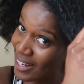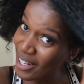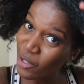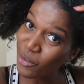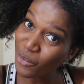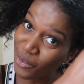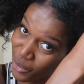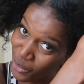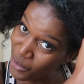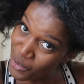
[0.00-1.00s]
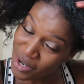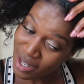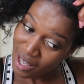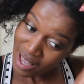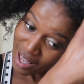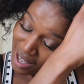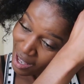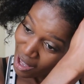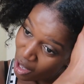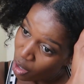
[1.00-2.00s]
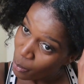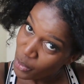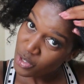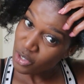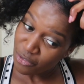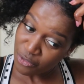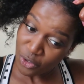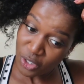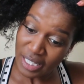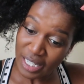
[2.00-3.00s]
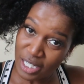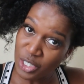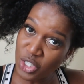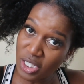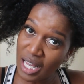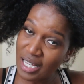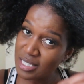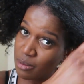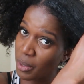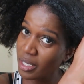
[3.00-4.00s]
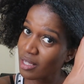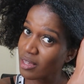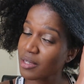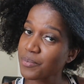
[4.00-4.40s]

It grew almost a full inch last month.